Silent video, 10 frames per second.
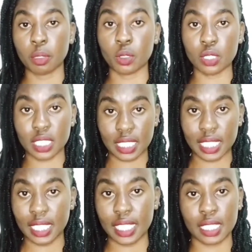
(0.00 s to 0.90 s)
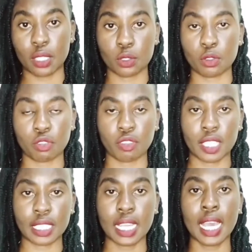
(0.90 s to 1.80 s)
because the skin has a lot of
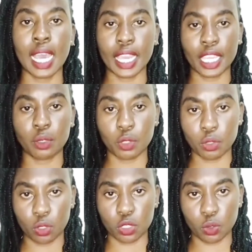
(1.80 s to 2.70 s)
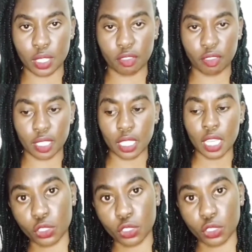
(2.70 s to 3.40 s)
fat and we do not want fat.